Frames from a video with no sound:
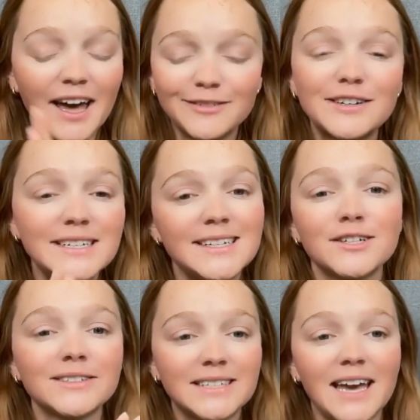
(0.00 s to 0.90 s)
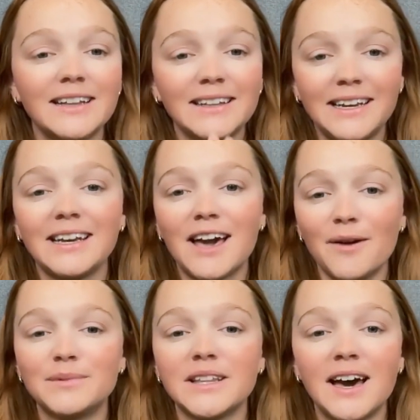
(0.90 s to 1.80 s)
every single day leading
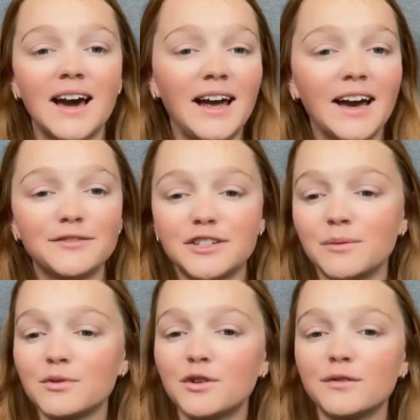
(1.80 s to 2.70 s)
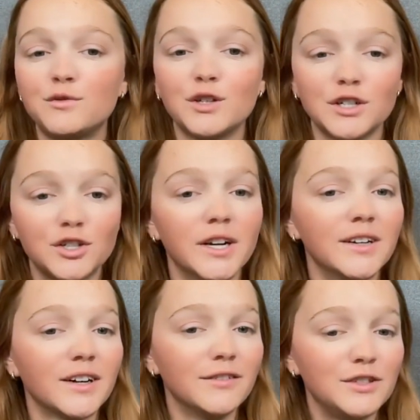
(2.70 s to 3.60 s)
up to that, I have some sort of tradition
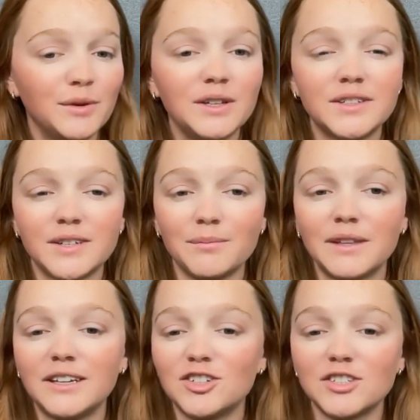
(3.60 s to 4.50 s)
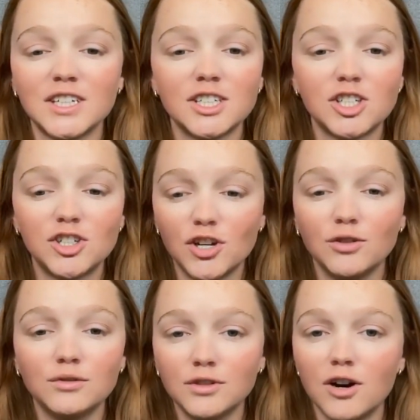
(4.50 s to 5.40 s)
of doing something just like
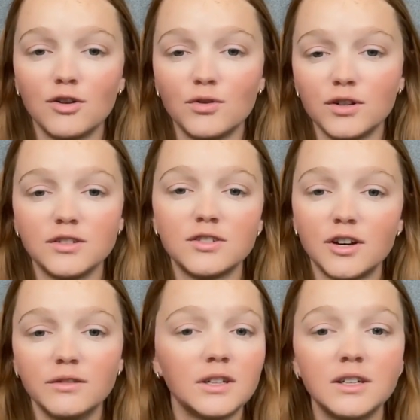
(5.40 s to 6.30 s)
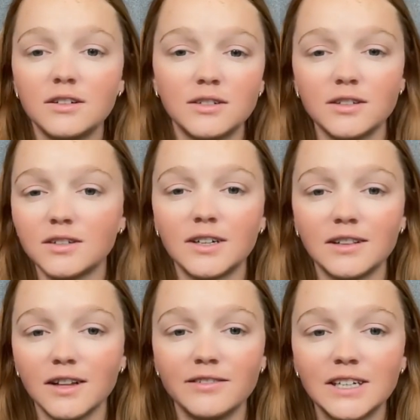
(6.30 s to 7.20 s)
so Longhorns coded. Oh, I
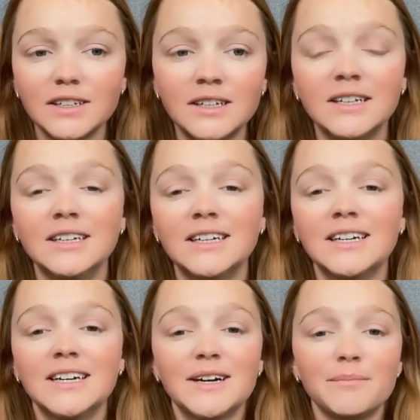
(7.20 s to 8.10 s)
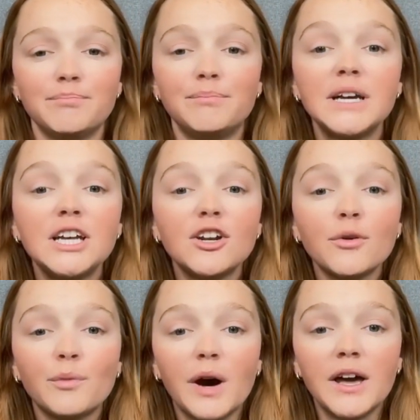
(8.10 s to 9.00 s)
love it. But you
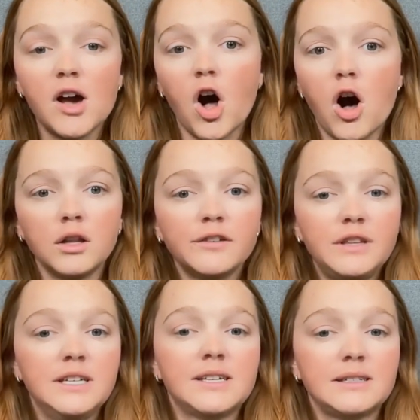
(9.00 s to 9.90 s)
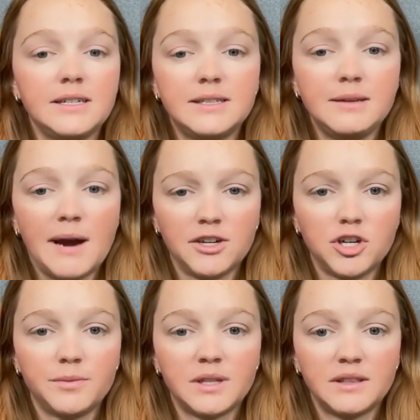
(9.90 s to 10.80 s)
know what? All of these SEC
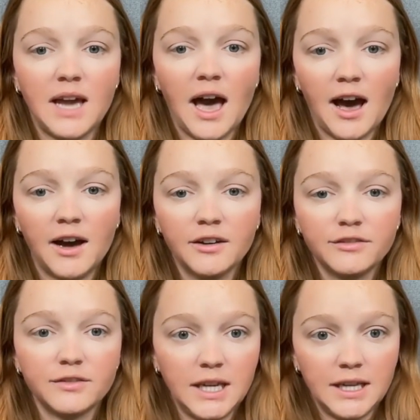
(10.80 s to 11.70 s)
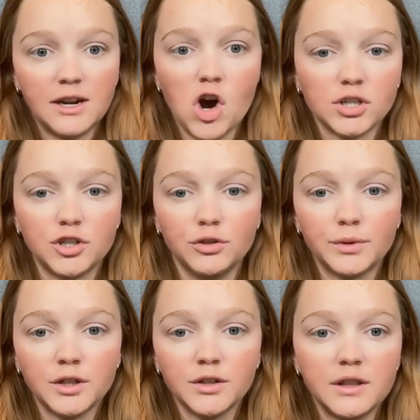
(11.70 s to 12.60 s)
matchups that they have in
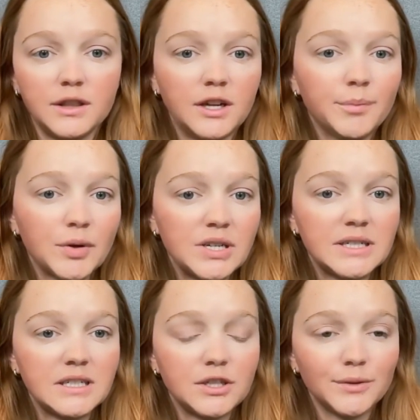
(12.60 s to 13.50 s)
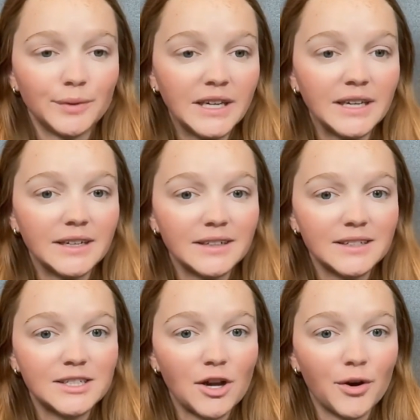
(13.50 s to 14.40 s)
October, they're predicted to win.
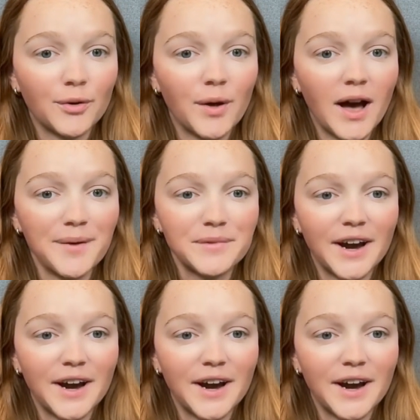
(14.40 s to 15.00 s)
So I'm